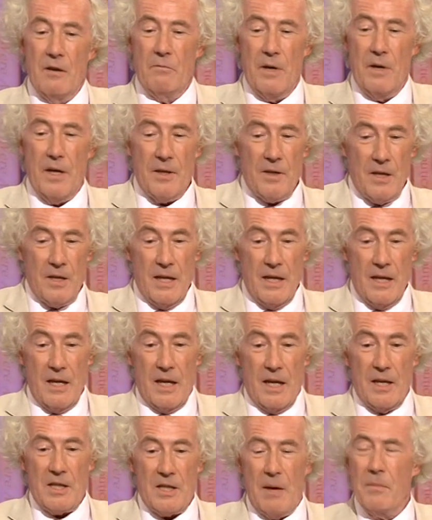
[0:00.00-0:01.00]
with
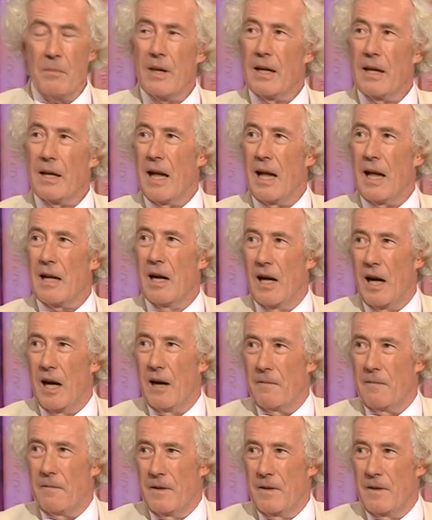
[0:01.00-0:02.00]
something like
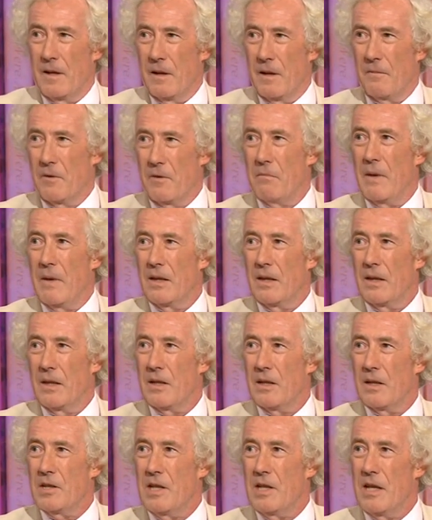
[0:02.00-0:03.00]
half of the men
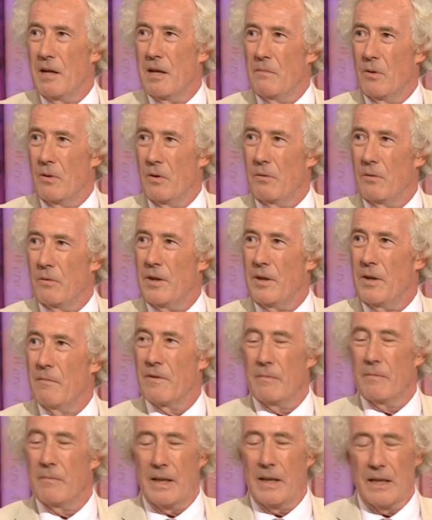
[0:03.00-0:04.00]
that he had brought with
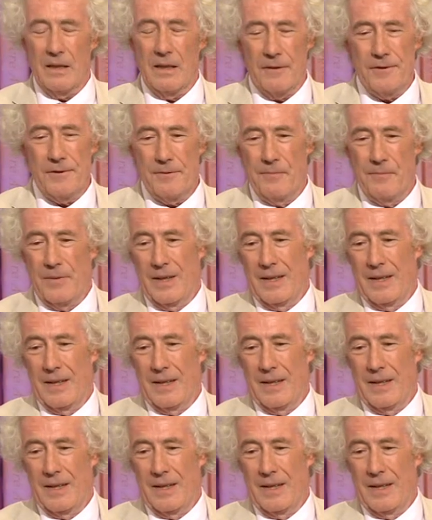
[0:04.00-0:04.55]
him from England.